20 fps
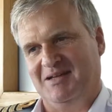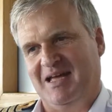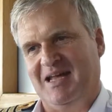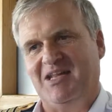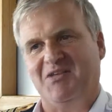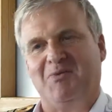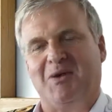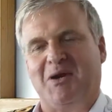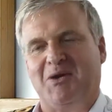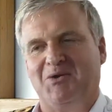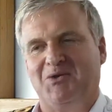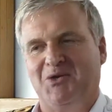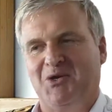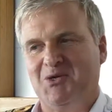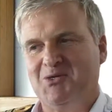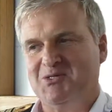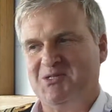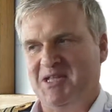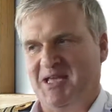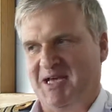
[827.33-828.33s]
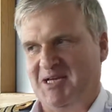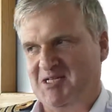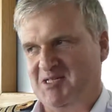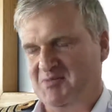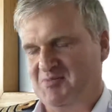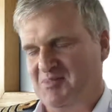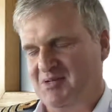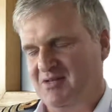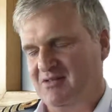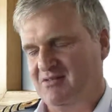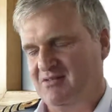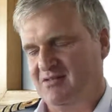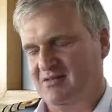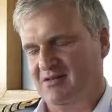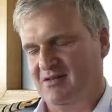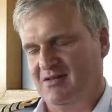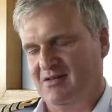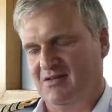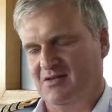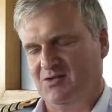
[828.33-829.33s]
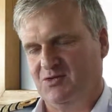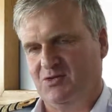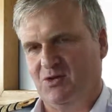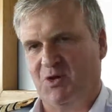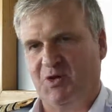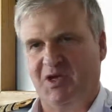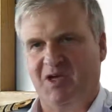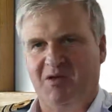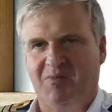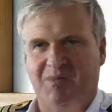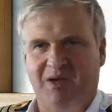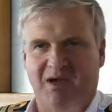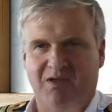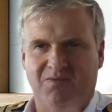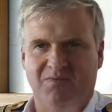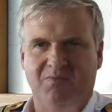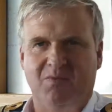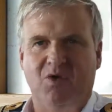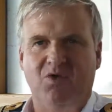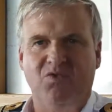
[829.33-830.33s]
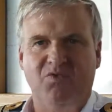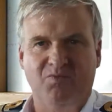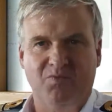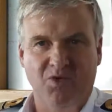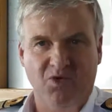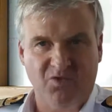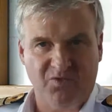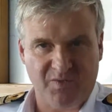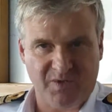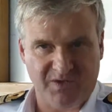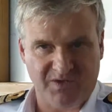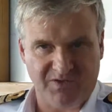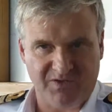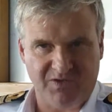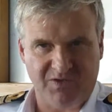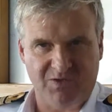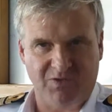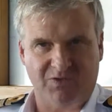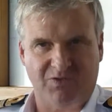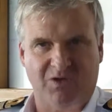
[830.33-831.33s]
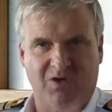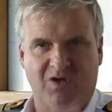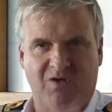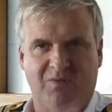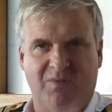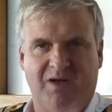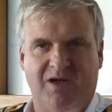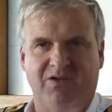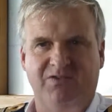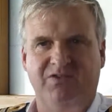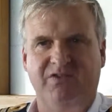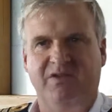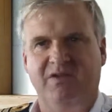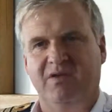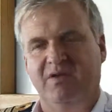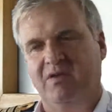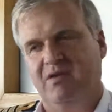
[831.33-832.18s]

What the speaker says: Anywhere on those decks, but talking about movement, you talk about